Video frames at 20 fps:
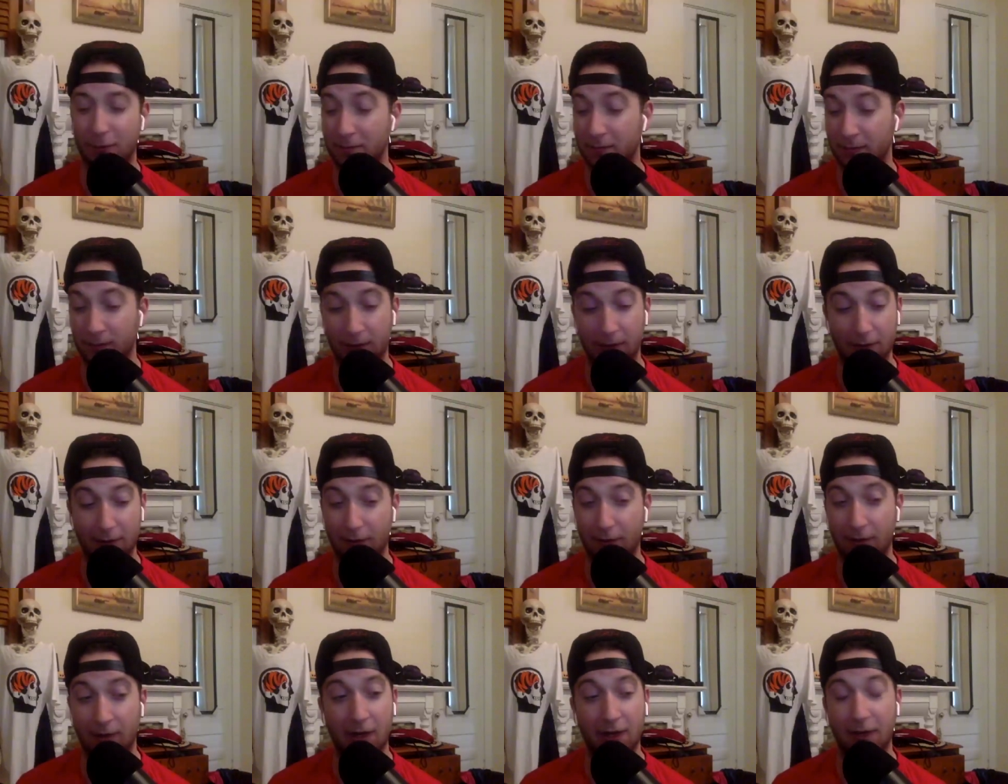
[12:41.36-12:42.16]
Because
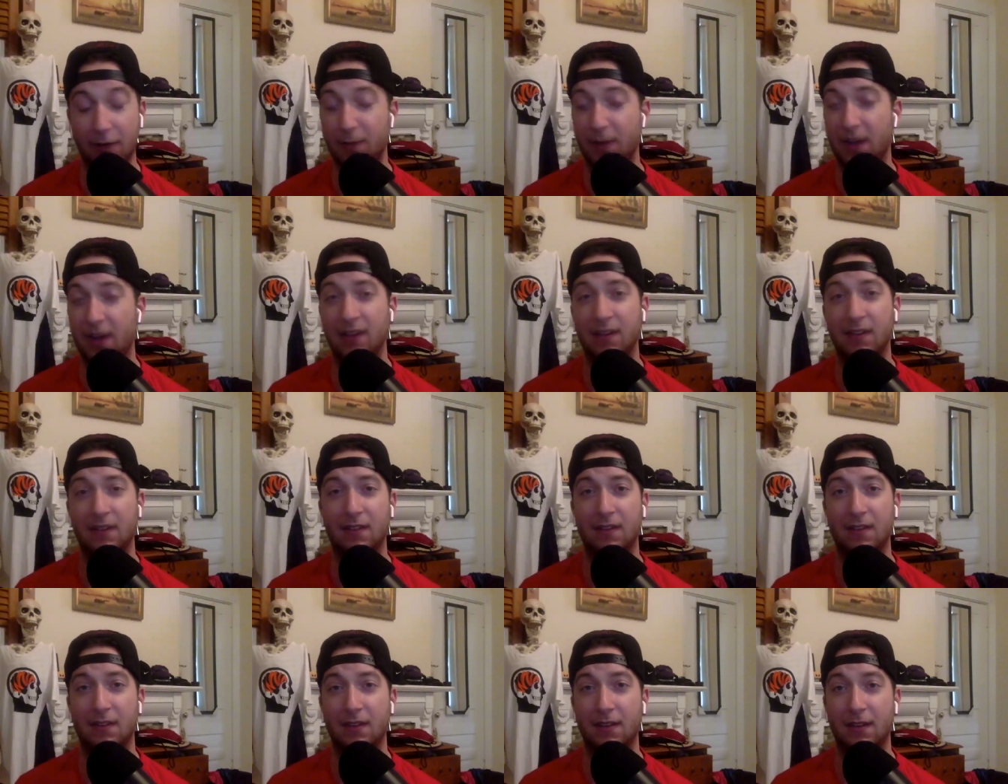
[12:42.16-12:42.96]
there's a lot of good
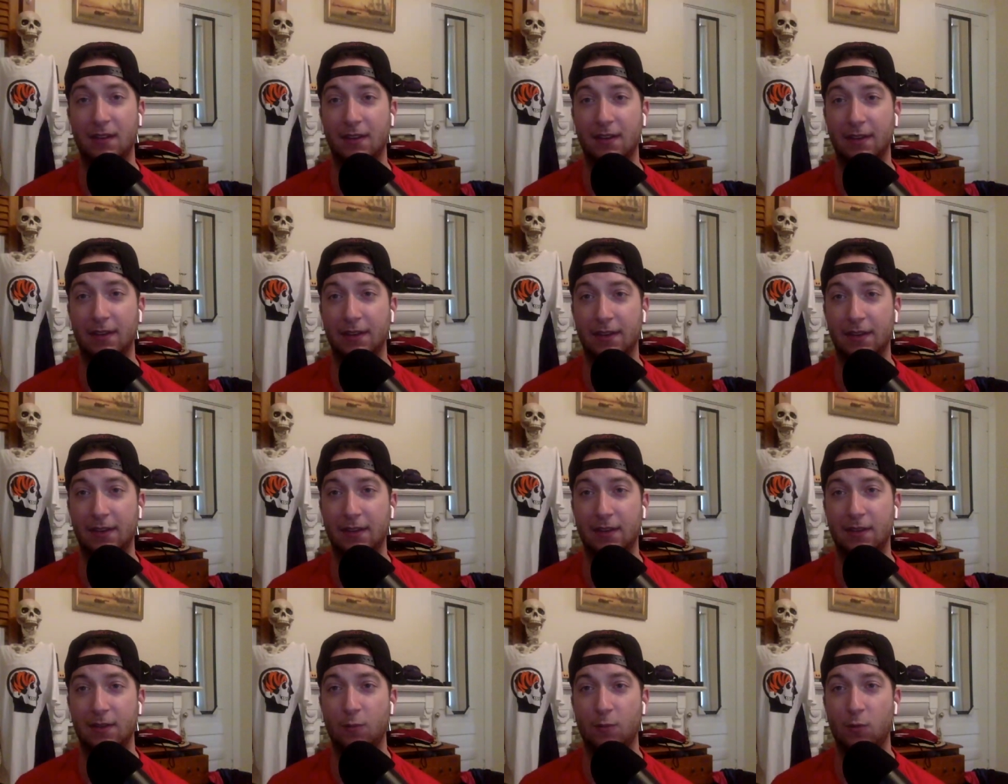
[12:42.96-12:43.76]
bodies, and
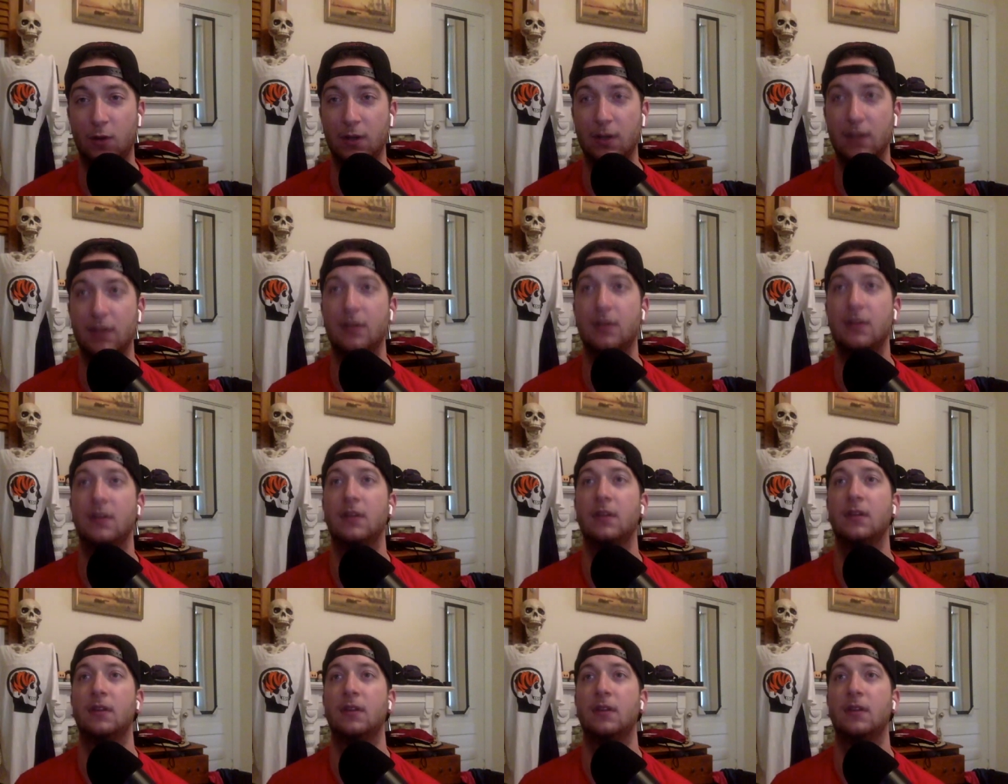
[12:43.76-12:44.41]
the one.